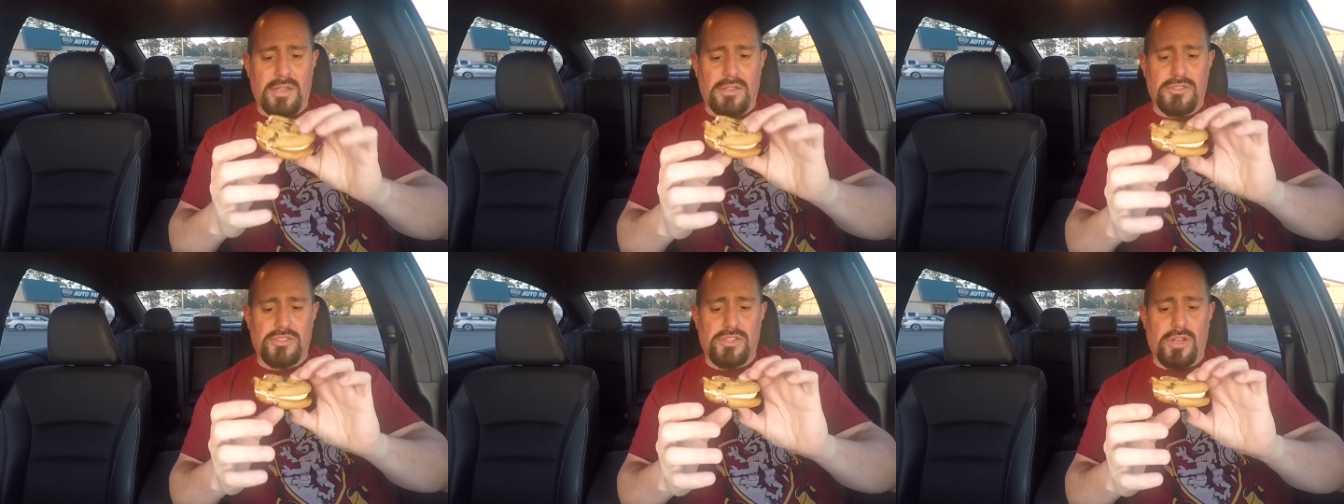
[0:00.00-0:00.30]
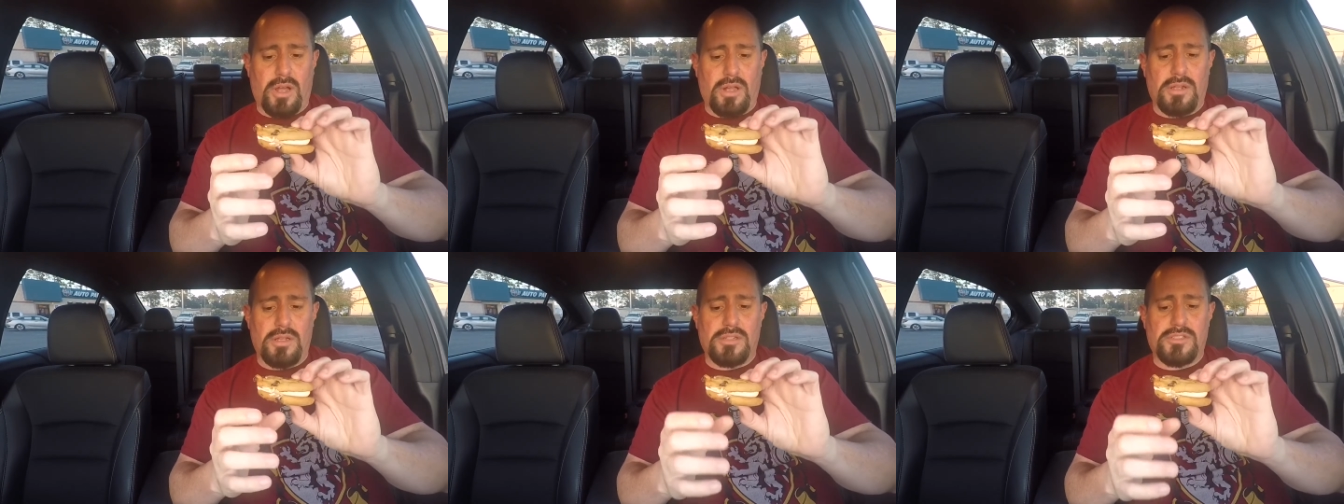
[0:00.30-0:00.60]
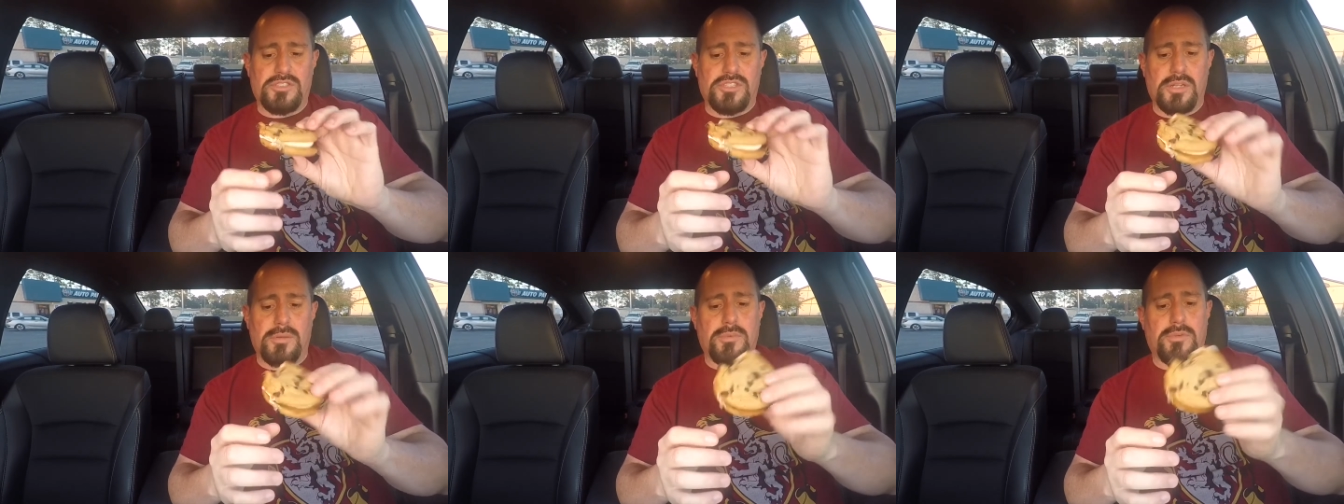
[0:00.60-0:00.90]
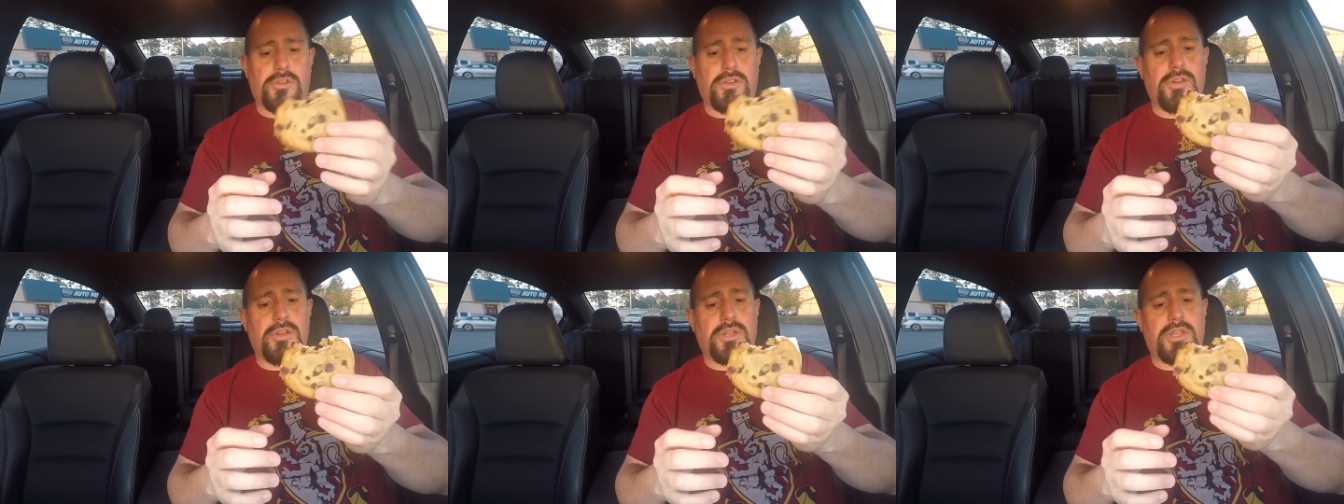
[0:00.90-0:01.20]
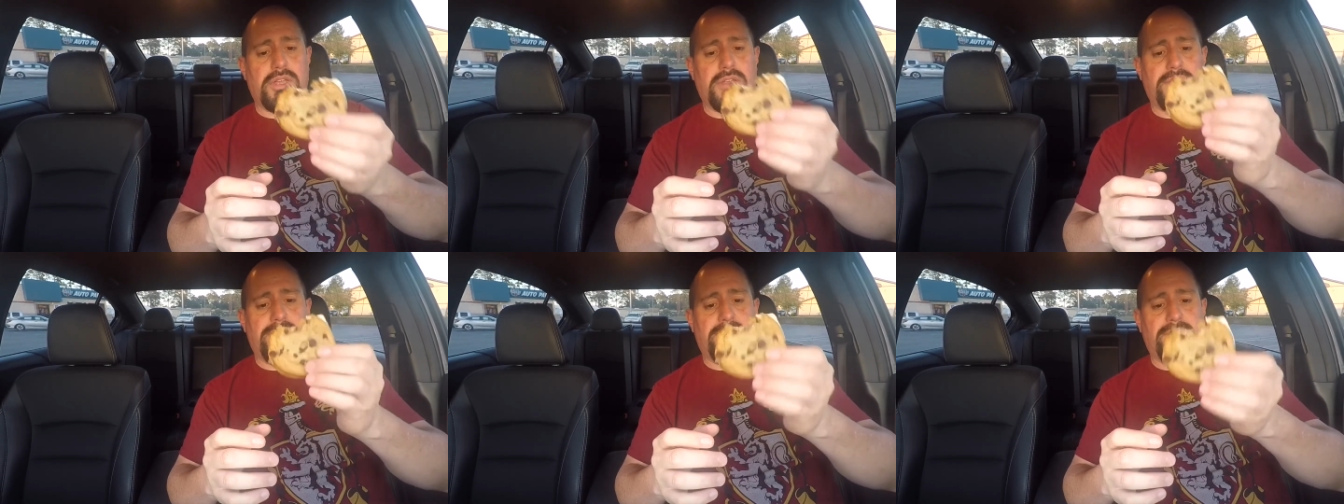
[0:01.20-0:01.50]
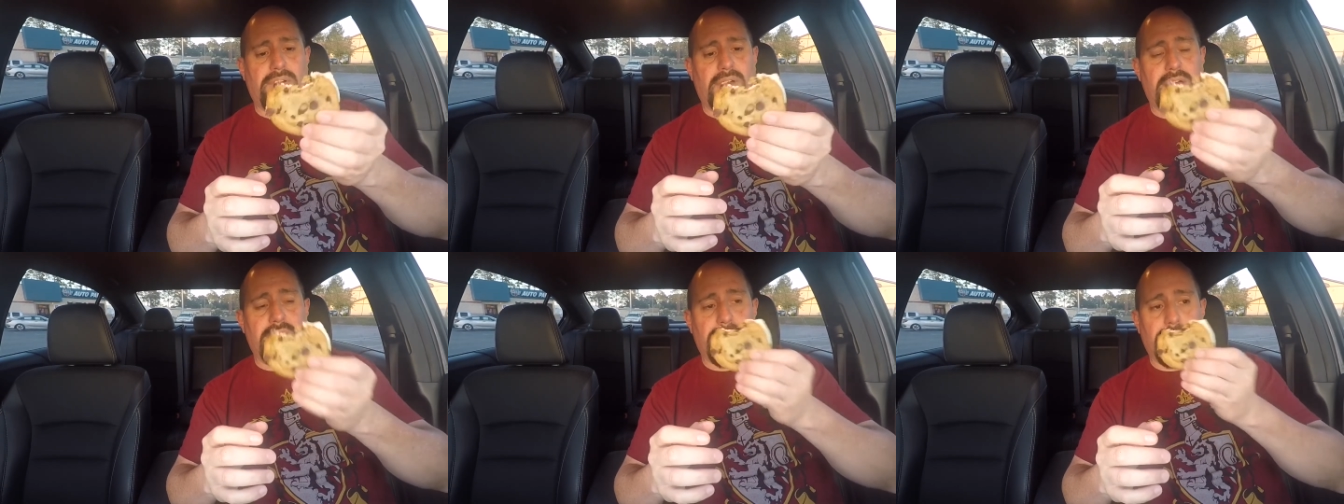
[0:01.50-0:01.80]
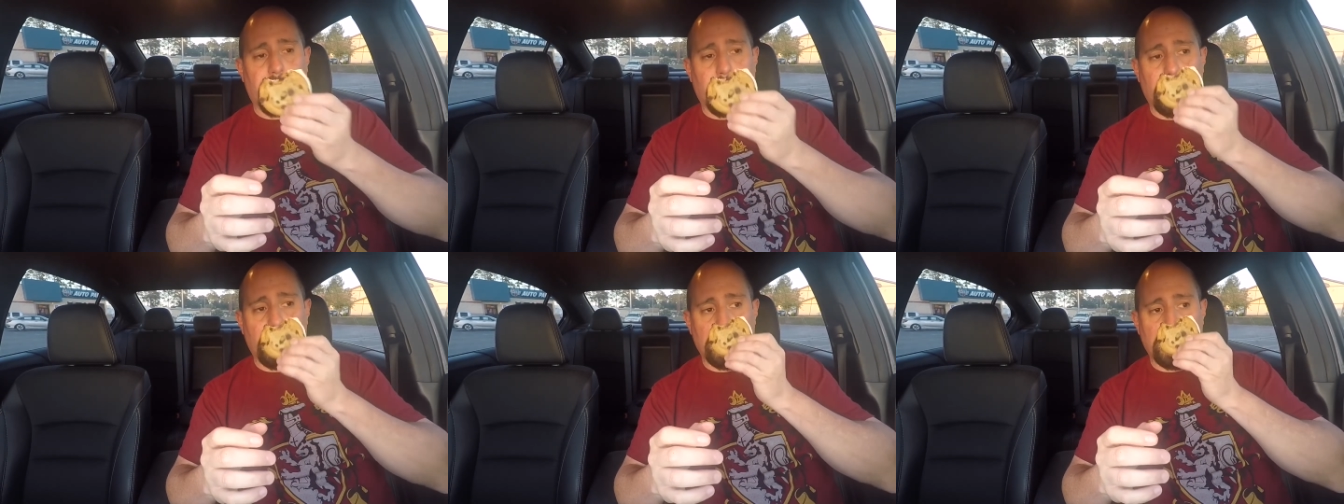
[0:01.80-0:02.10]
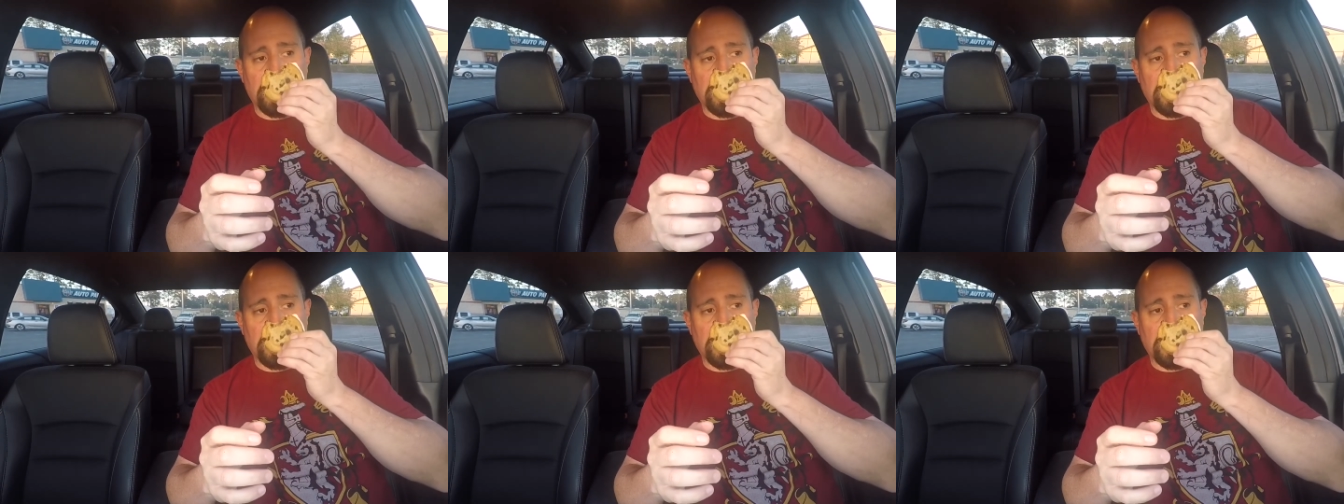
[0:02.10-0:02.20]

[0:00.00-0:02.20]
chocolate chip cookie flavor.